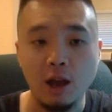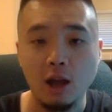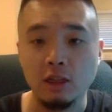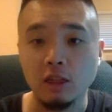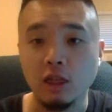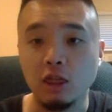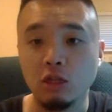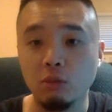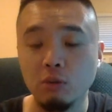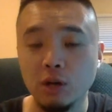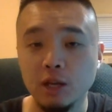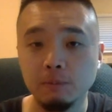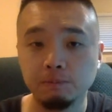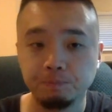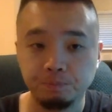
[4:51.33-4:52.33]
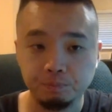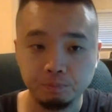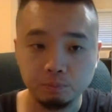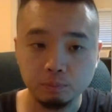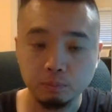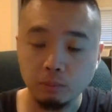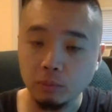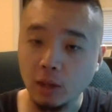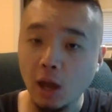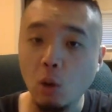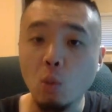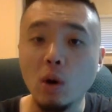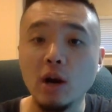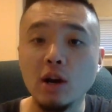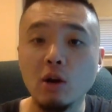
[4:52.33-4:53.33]
And then three, I
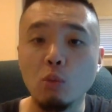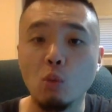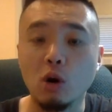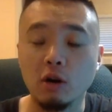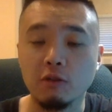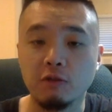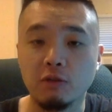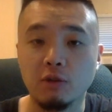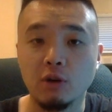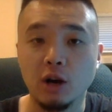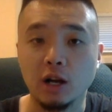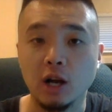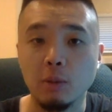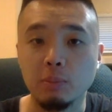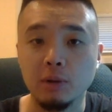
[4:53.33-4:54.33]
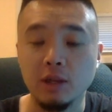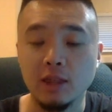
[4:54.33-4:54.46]
wanted to work for a company